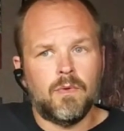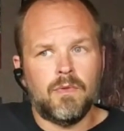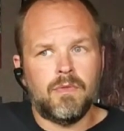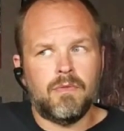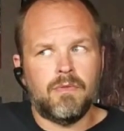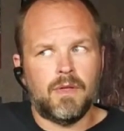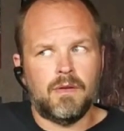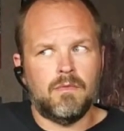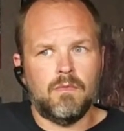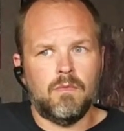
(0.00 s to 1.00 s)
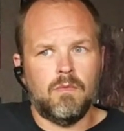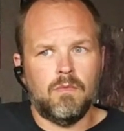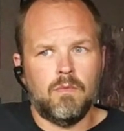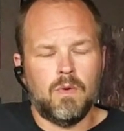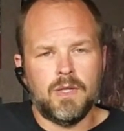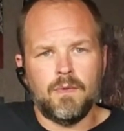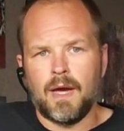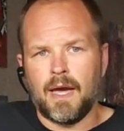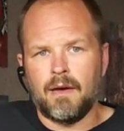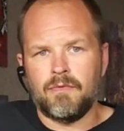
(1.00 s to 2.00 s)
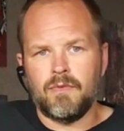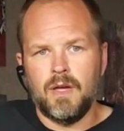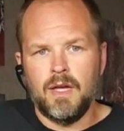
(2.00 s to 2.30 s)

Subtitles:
well, then what do you have?